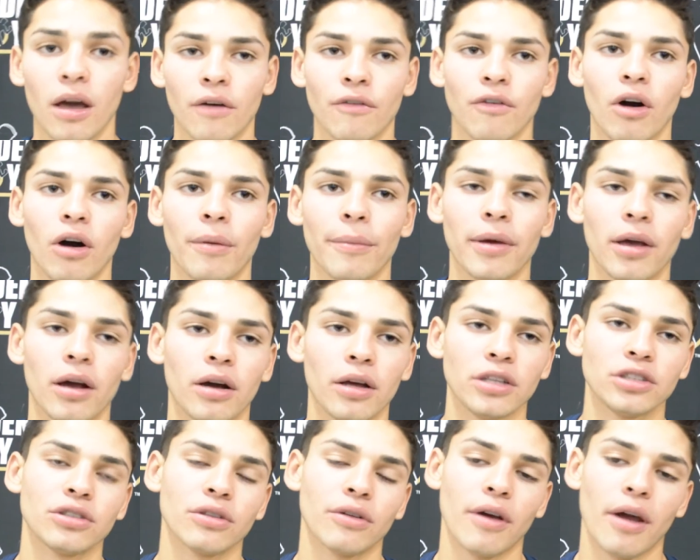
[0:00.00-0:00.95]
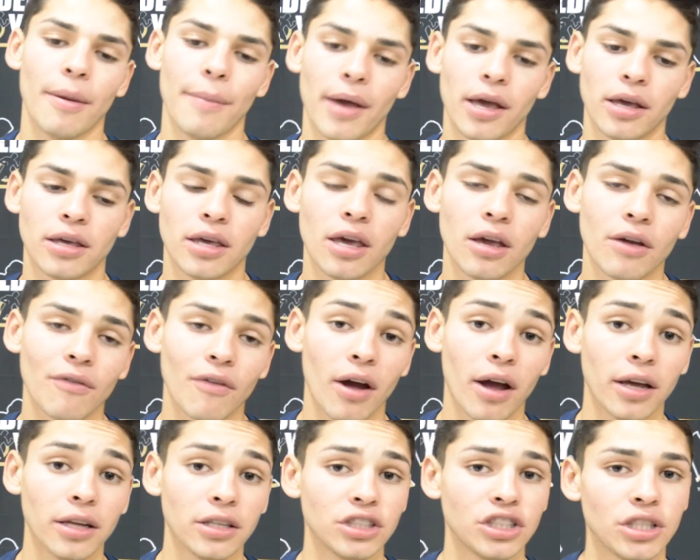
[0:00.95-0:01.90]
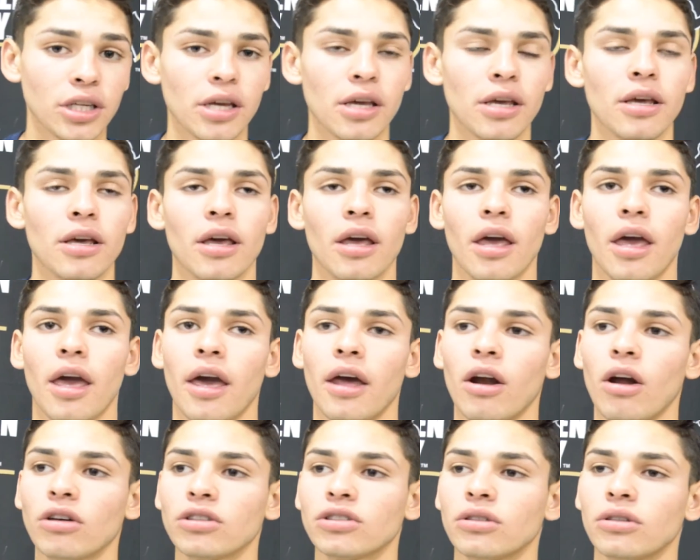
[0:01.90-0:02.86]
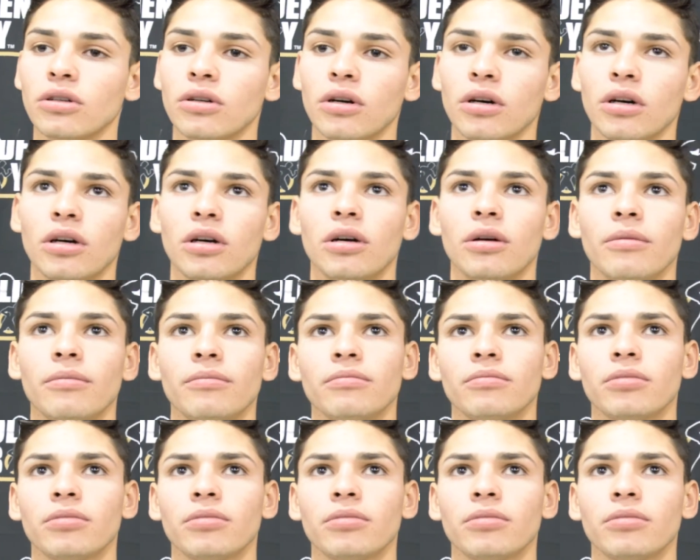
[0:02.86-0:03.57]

Follow me on Instagram at King Ryan G, and also um,